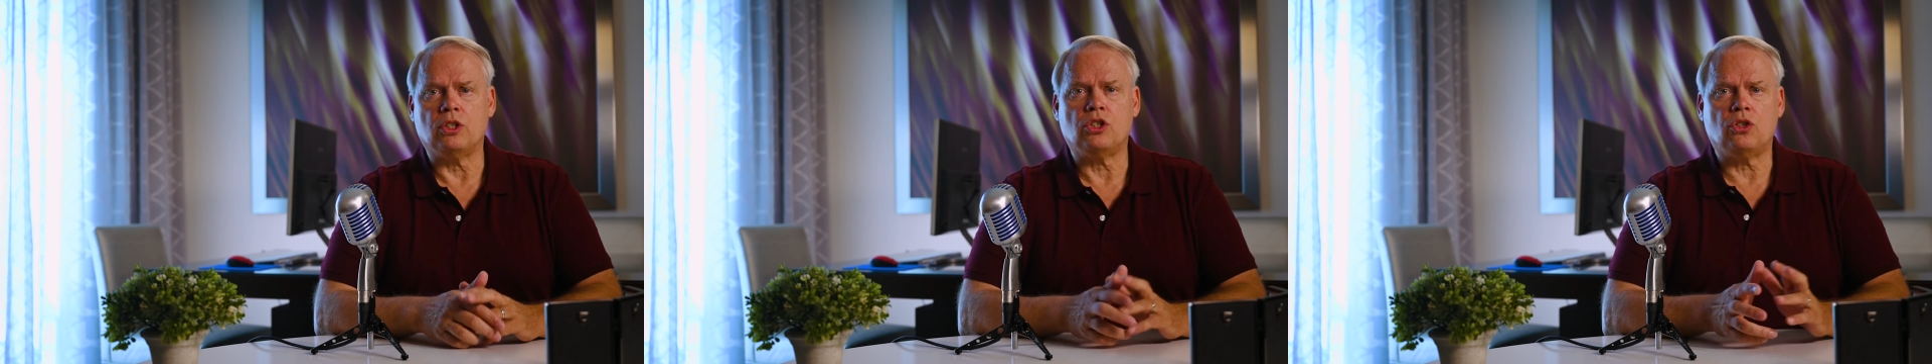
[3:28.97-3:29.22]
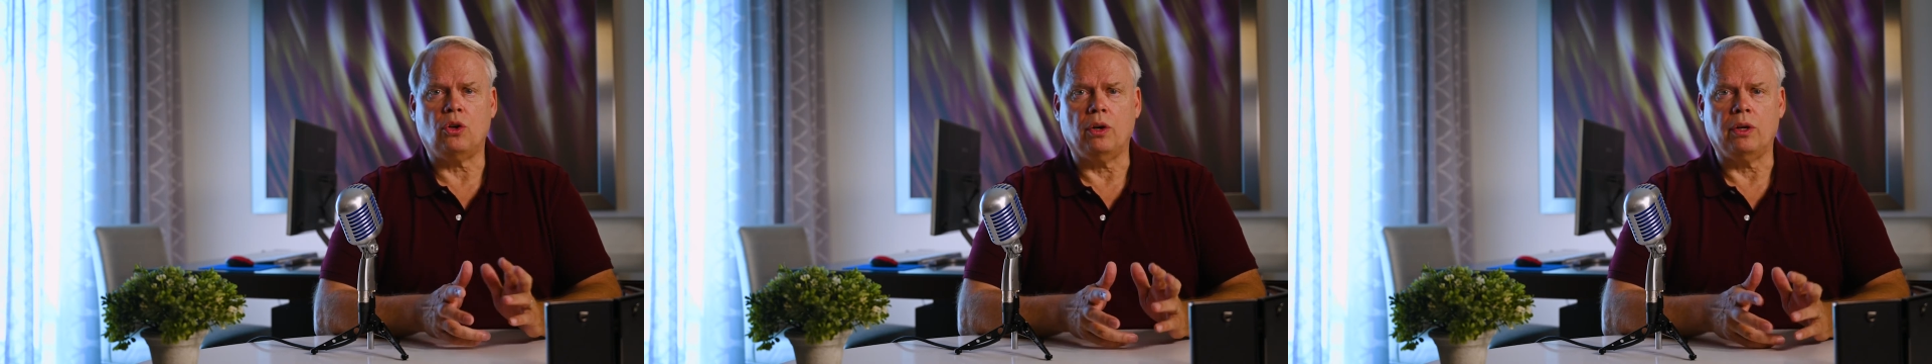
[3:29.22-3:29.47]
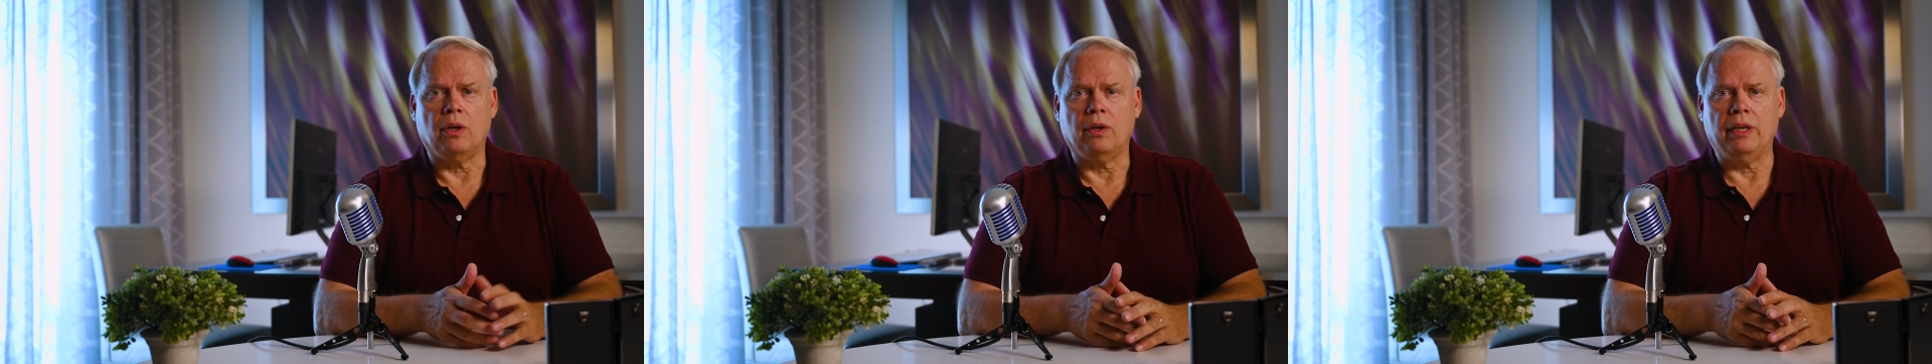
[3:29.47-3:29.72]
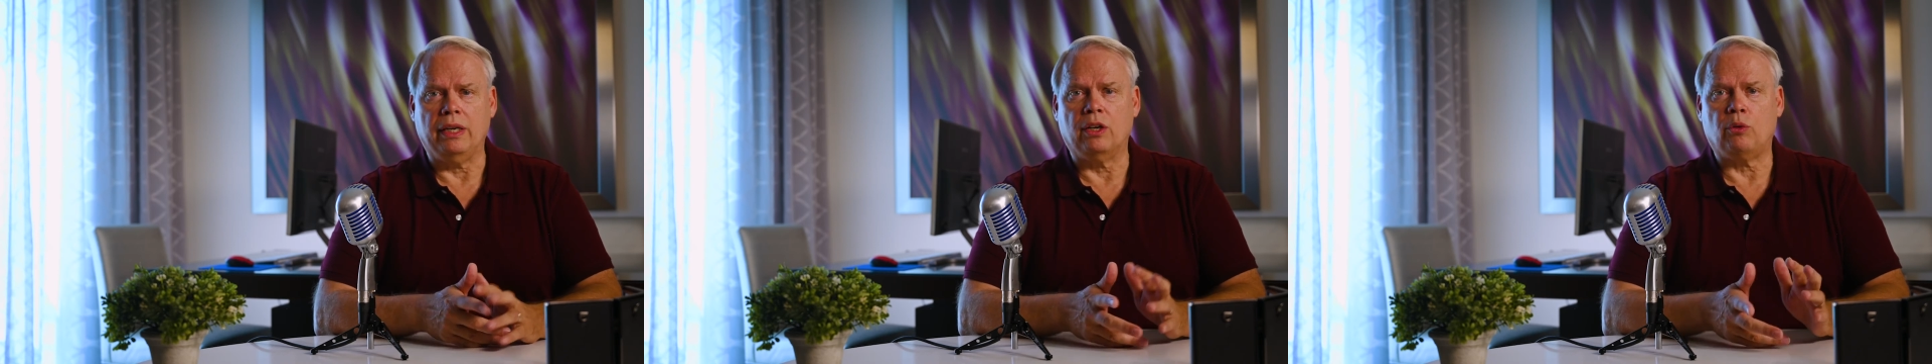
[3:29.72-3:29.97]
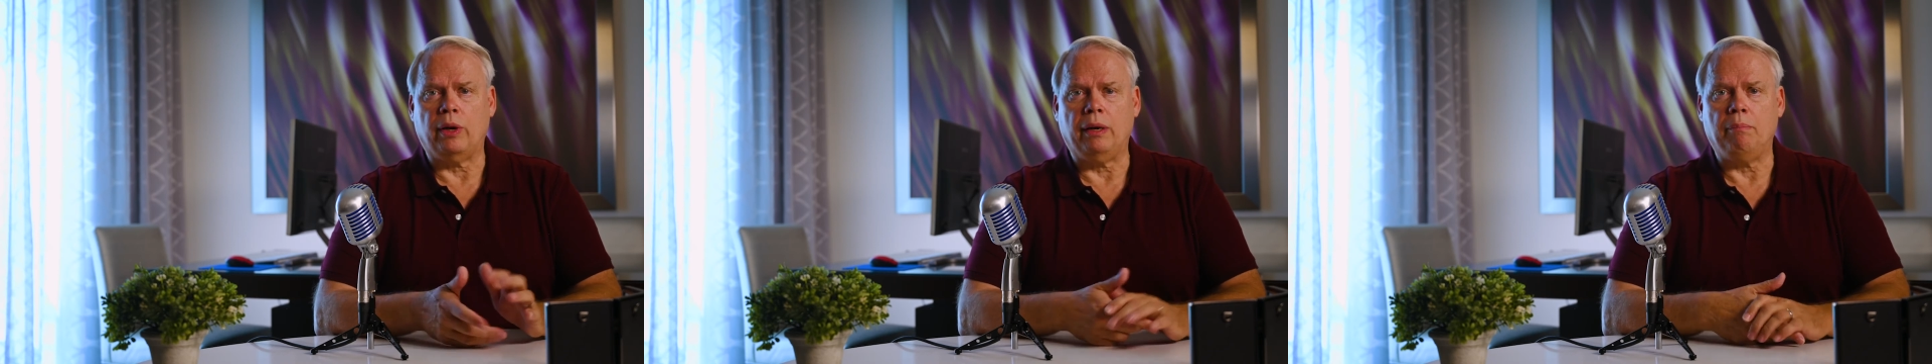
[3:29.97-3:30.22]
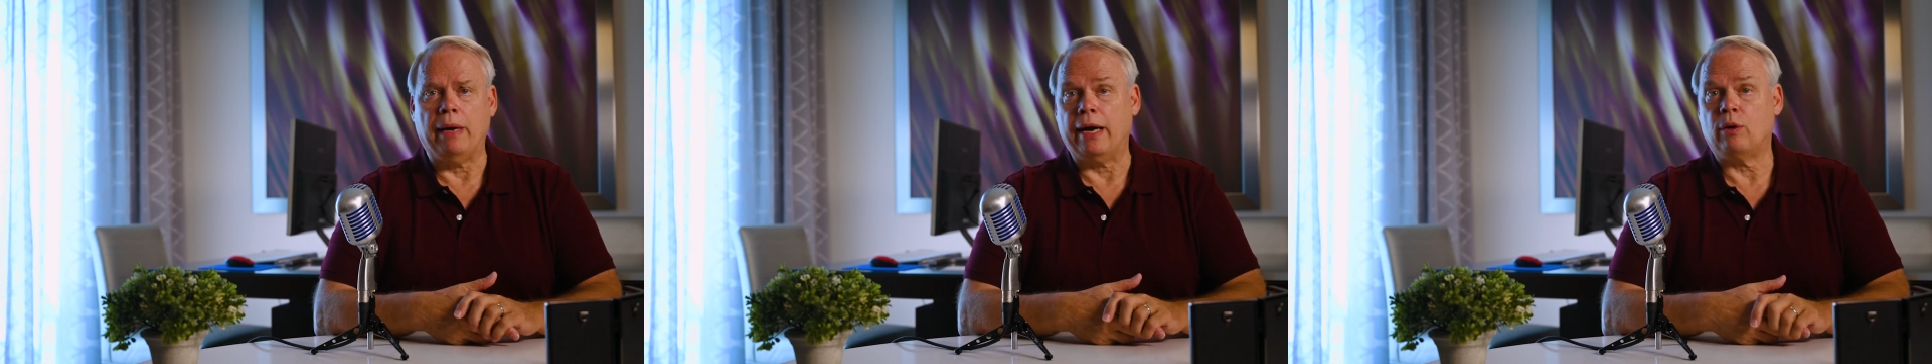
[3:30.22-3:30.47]
start on
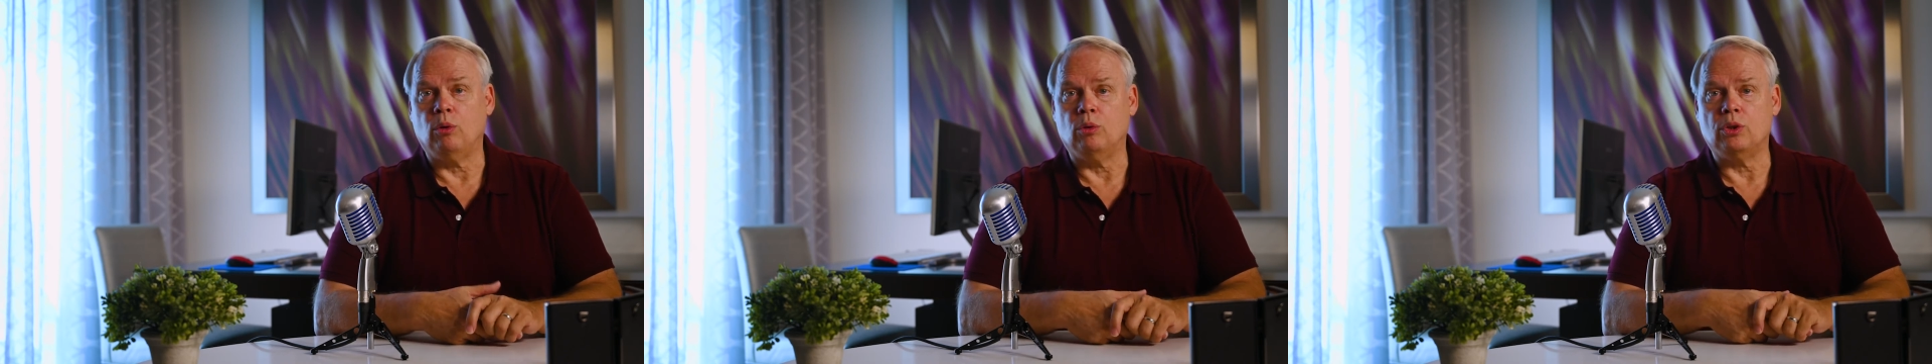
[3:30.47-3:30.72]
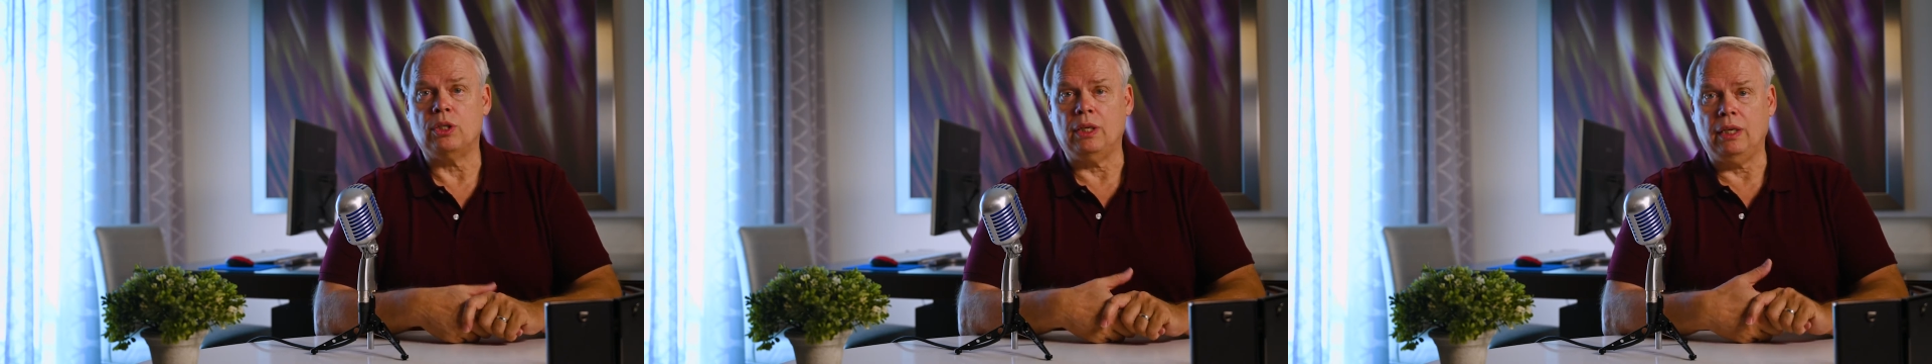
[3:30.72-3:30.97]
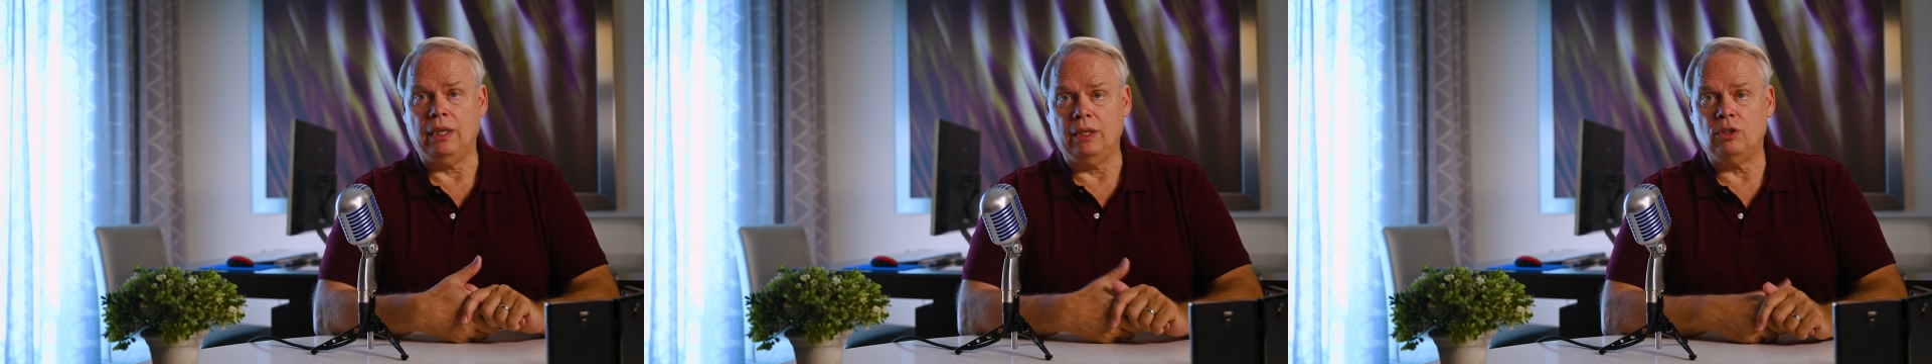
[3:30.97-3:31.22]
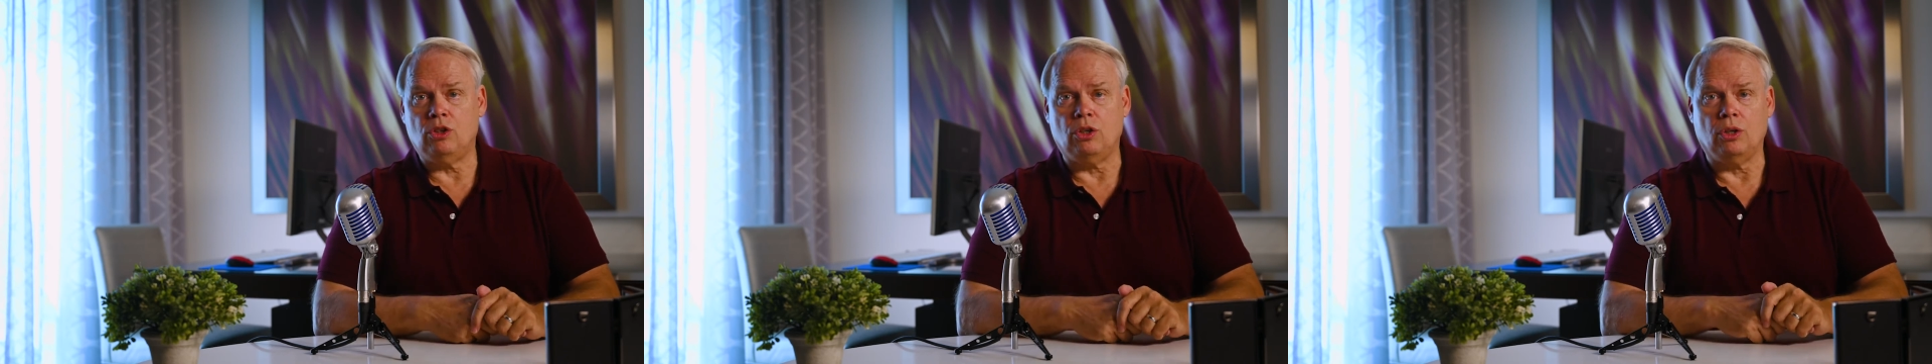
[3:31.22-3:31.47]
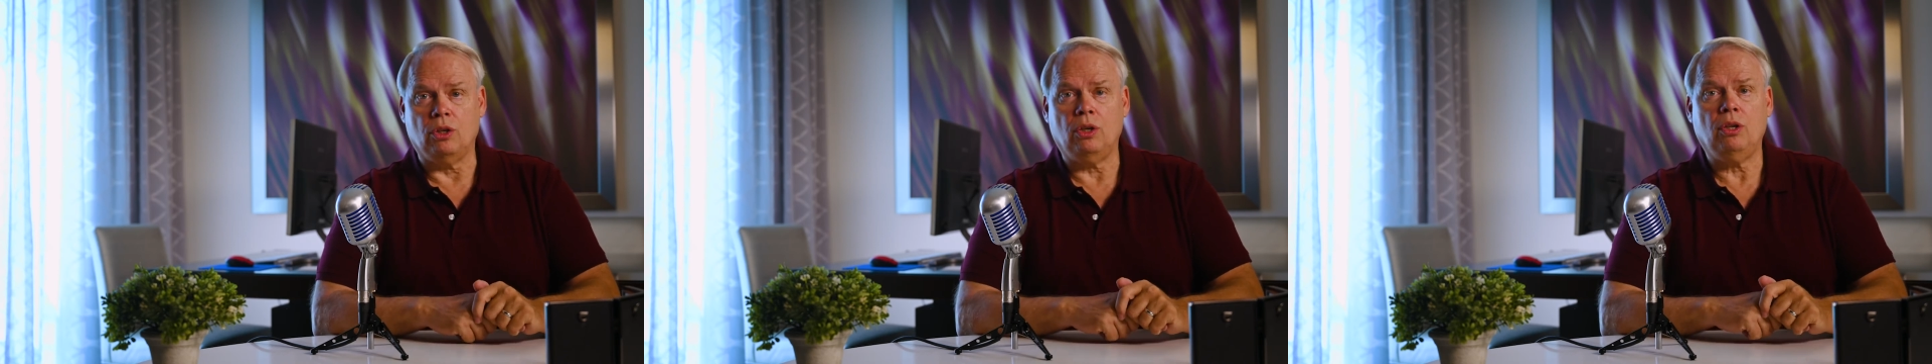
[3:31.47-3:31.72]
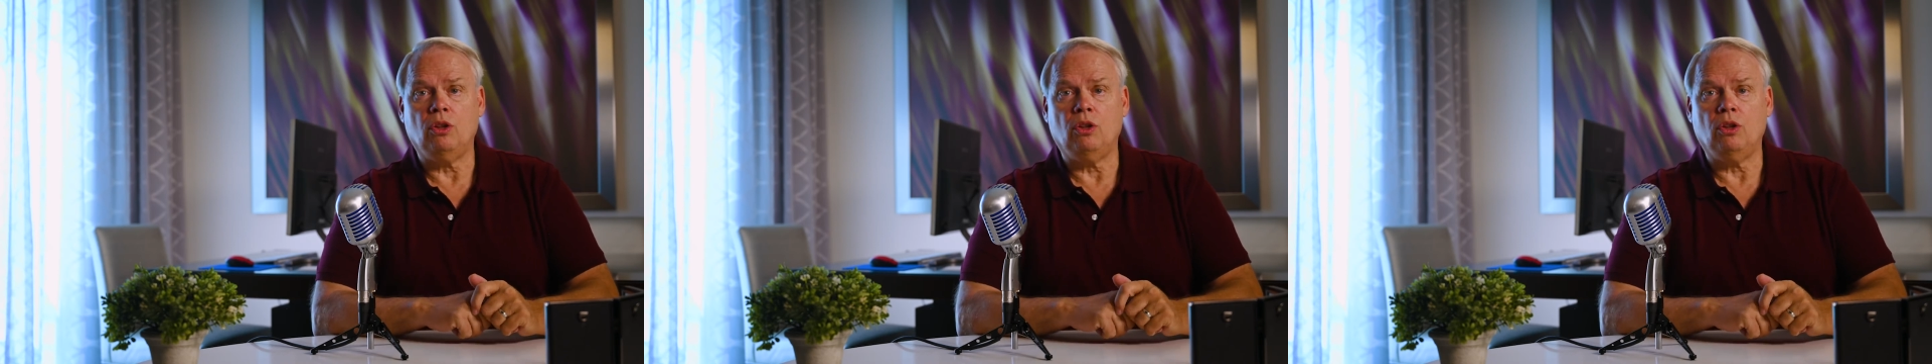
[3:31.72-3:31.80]
integrating macros into